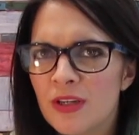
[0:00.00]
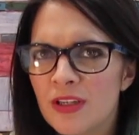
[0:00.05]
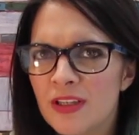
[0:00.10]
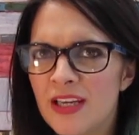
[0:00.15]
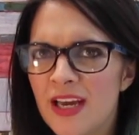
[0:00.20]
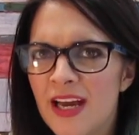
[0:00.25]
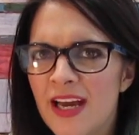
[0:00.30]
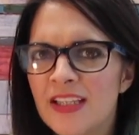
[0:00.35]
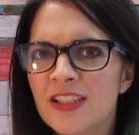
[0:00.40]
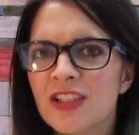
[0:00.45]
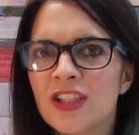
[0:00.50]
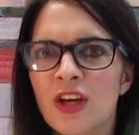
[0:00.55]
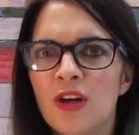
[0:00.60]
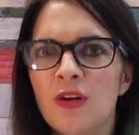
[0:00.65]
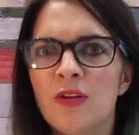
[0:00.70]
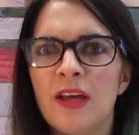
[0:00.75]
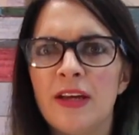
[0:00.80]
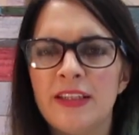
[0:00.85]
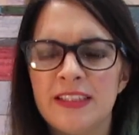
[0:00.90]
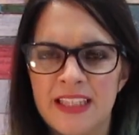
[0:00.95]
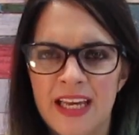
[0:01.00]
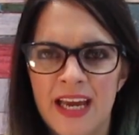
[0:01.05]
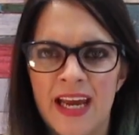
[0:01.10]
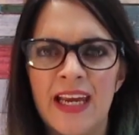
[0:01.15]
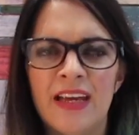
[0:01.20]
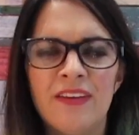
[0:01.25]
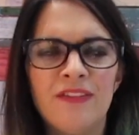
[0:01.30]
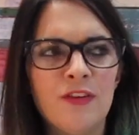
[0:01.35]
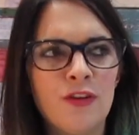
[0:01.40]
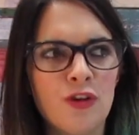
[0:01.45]
Yeah, so they
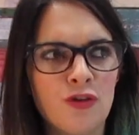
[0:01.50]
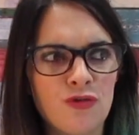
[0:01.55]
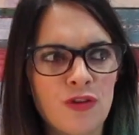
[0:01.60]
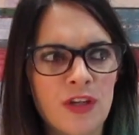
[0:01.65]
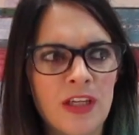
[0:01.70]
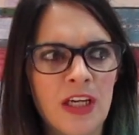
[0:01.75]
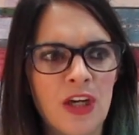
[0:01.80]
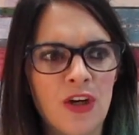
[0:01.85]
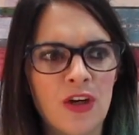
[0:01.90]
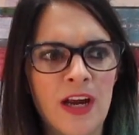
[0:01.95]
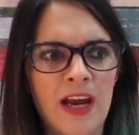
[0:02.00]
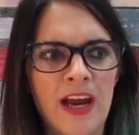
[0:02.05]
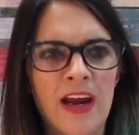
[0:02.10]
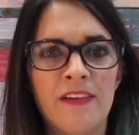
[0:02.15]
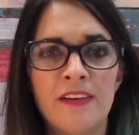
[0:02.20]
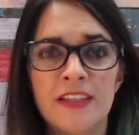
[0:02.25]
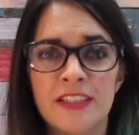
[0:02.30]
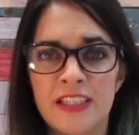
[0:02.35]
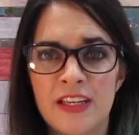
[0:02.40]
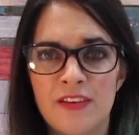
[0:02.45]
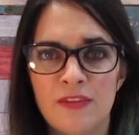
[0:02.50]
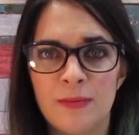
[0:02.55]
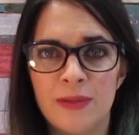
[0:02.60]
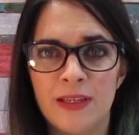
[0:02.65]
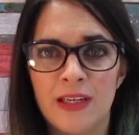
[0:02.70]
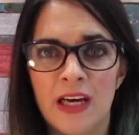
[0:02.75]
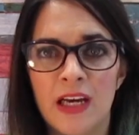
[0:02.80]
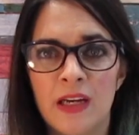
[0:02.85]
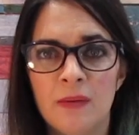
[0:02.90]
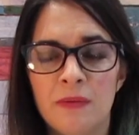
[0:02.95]
say if you've got really long hair and it's never
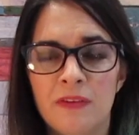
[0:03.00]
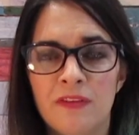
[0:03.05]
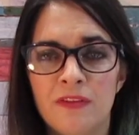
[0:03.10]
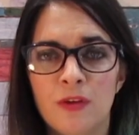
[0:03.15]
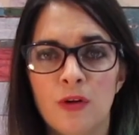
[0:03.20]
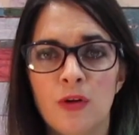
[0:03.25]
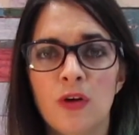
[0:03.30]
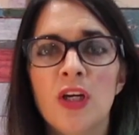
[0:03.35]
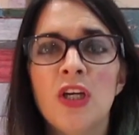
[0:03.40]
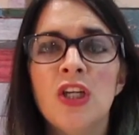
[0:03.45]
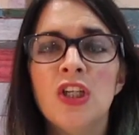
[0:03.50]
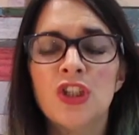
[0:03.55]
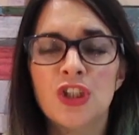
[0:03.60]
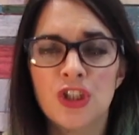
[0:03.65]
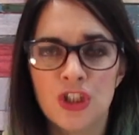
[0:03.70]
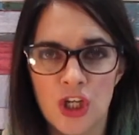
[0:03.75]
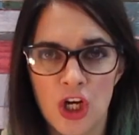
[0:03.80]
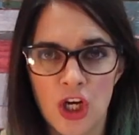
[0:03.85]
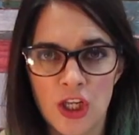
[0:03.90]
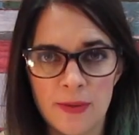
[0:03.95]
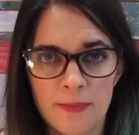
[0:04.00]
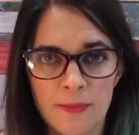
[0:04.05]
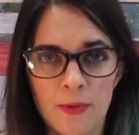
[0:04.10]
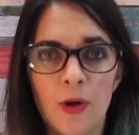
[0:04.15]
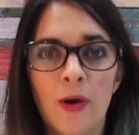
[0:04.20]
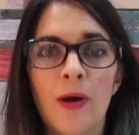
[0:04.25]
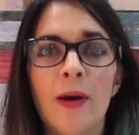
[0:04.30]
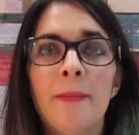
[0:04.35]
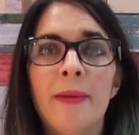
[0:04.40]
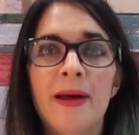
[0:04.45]
been coloured before, start at the
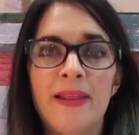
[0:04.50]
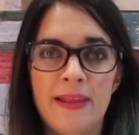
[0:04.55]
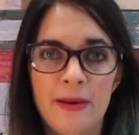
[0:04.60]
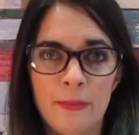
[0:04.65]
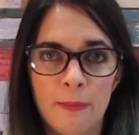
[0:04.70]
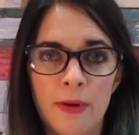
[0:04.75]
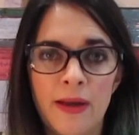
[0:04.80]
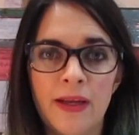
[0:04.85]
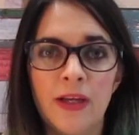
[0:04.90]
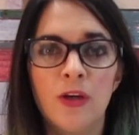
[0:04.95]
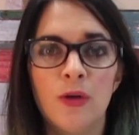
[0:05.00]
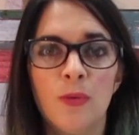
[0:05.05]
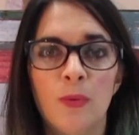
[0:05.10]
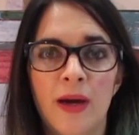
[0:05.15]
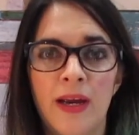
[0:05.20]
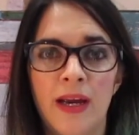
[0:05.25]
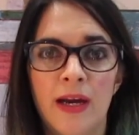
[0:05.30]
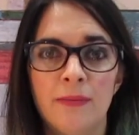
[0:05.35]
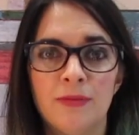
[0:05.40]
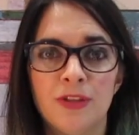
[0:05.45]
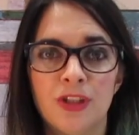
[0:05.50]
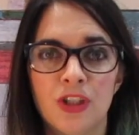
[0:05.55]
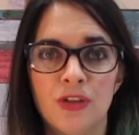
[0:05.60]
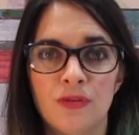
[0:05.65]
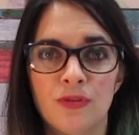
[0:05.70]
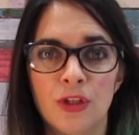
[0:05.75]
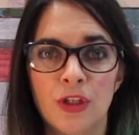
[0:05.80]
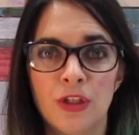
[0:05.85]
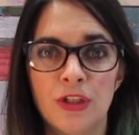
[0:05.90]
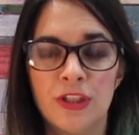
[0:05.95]
bottom and then make your way up to the
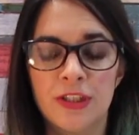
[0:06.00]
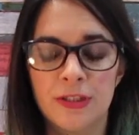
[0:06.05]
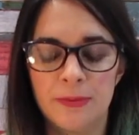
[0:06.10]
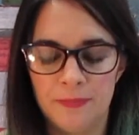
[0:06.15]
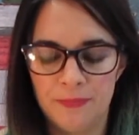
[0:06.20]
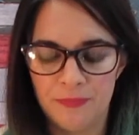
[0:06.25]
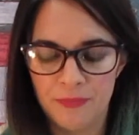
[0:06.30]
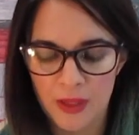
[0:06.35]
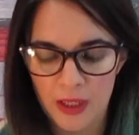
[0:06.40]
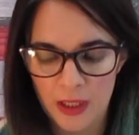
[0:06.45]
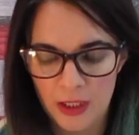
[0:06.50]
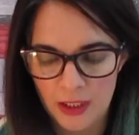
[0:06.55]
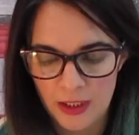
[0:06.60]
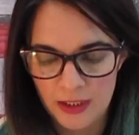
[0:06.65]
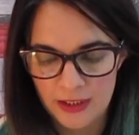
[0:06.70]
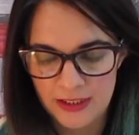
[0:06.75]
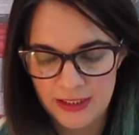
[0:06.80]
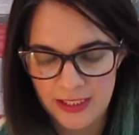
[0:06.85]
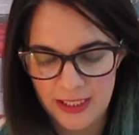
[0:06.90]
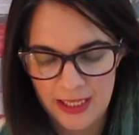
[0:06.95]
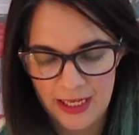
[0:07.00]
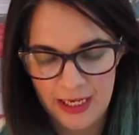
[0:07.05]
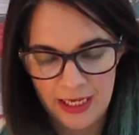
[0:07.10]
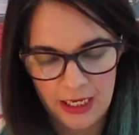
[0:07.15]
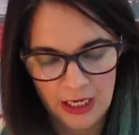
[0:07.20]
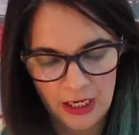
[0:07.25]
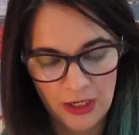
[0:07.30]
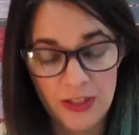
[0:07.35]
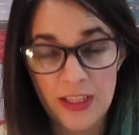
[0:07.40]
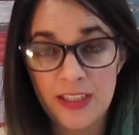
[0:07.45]
roots. So there you
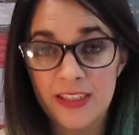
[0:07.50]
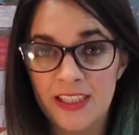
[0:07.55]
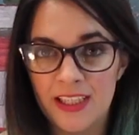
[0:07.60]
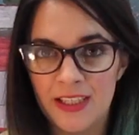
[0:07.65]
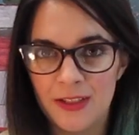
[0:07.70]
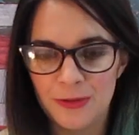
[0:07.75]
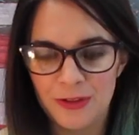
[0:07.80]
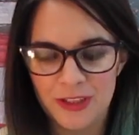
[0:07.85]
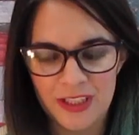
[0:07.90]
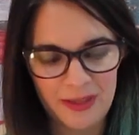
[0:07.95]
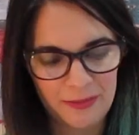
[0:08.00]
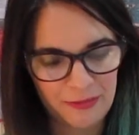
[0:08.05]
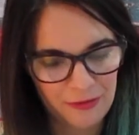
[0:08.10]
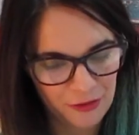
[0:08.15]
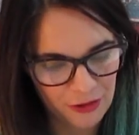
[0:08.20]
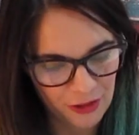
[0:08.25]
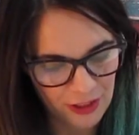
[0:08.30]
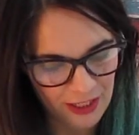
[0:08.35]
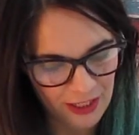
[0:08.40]
go, there's a little tip for